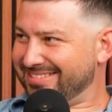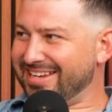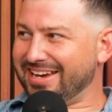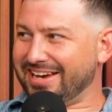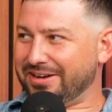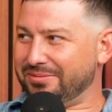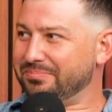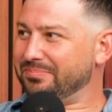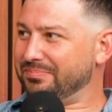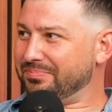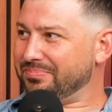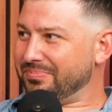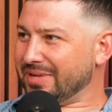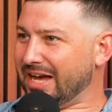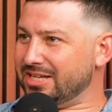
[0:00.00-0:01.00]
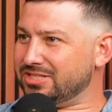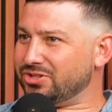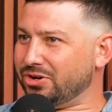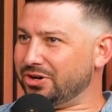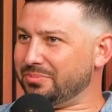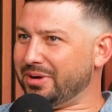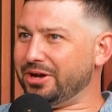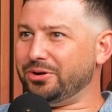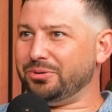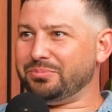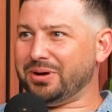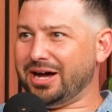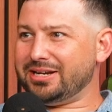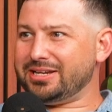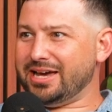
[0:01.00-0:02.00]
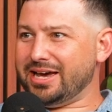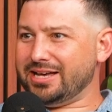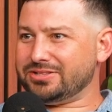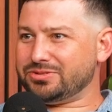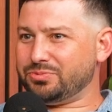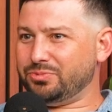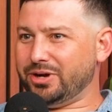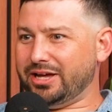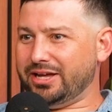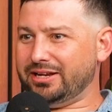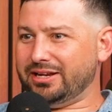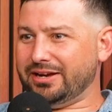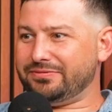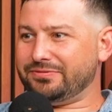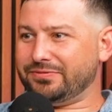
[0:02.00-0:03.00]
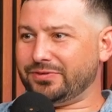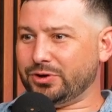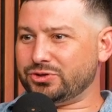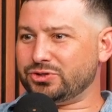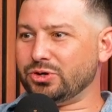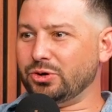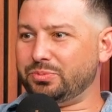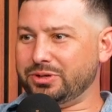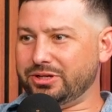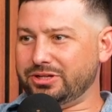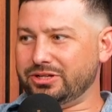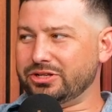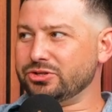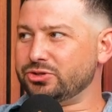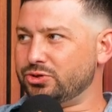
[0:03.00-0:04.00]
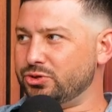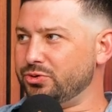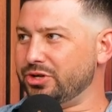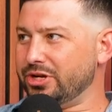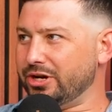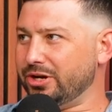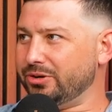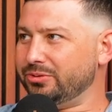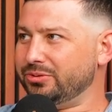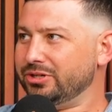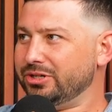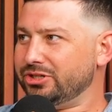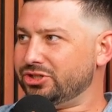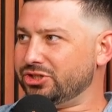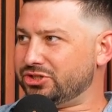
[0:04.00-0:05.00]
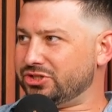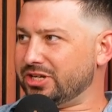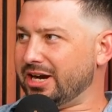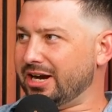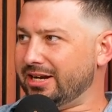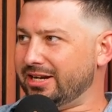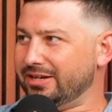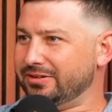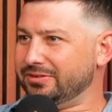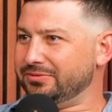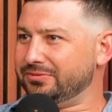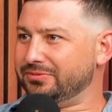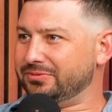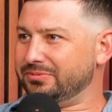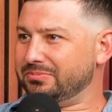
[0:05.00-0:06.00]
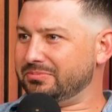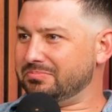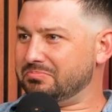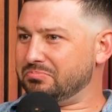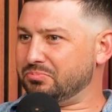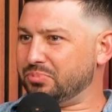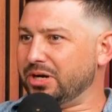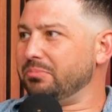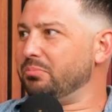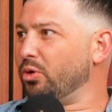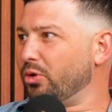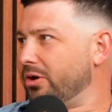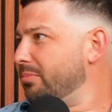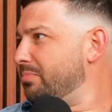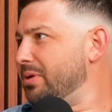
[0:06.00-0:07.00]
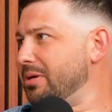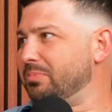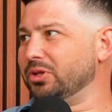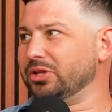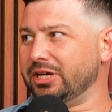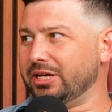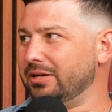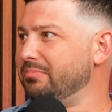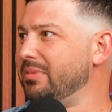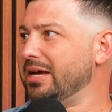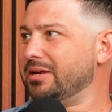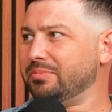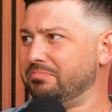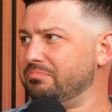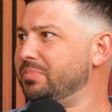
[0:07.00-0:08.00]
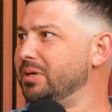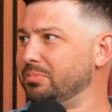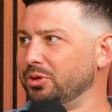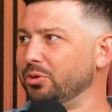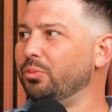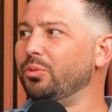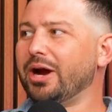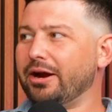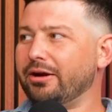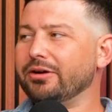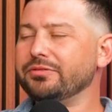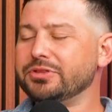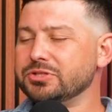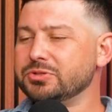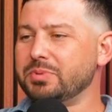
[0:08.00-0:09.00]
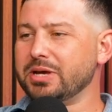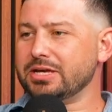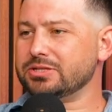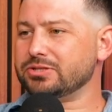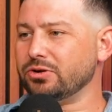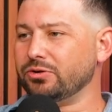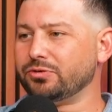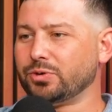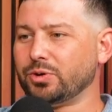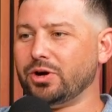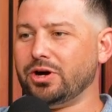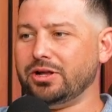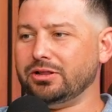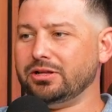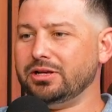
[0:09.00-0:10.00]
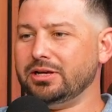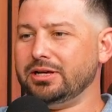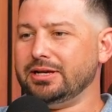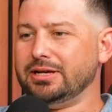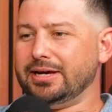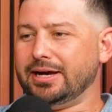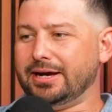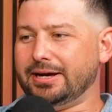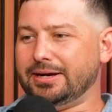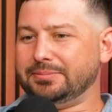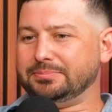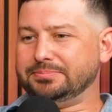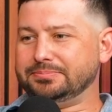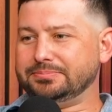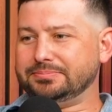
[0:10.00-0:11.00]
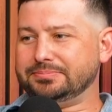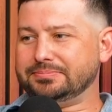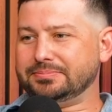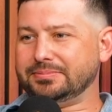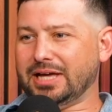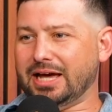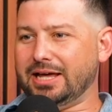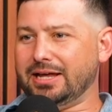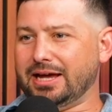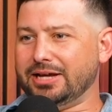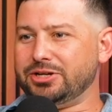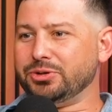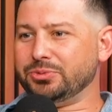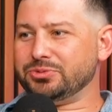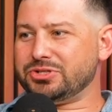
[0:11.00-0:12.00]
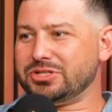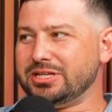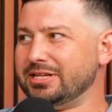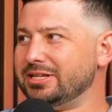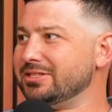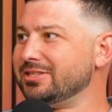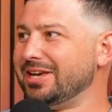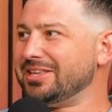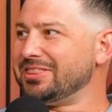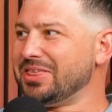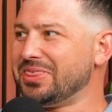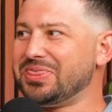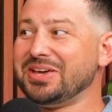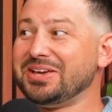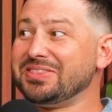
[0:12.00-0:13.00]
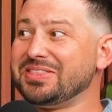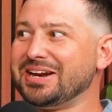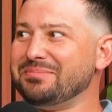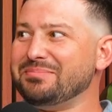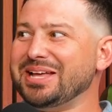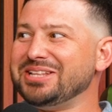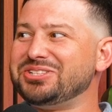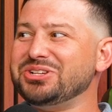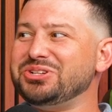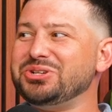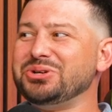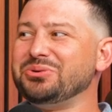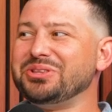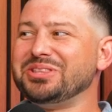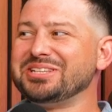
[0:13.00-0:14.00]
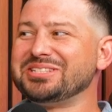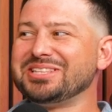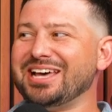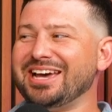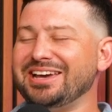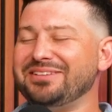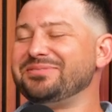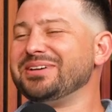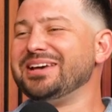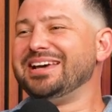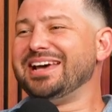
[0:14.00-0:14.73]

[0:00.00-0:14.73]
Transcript: Yeah. I started my own podcast when I first opened the studio just to kind of bring more people in, make people aware of the space overall. I don't see it as like the thing that I'm meant to do in this life.